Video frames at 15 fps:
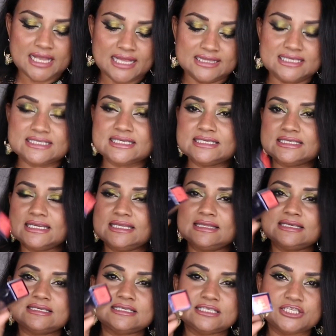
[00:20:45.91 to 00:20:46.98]
And this is in
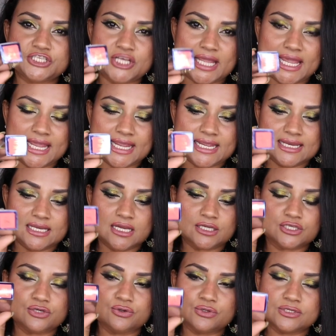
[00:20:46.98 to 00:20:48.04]
the
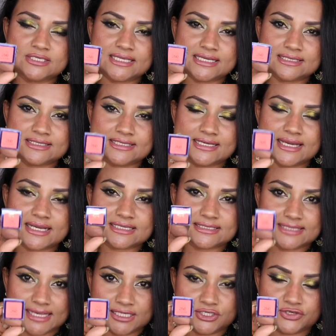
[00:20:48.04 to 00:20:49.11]
shade 260
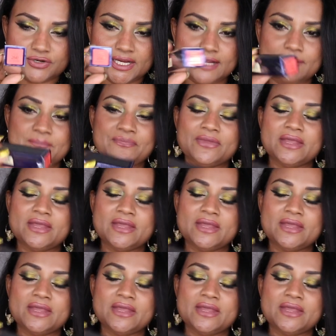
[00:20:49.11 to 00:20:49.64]
Eccentric.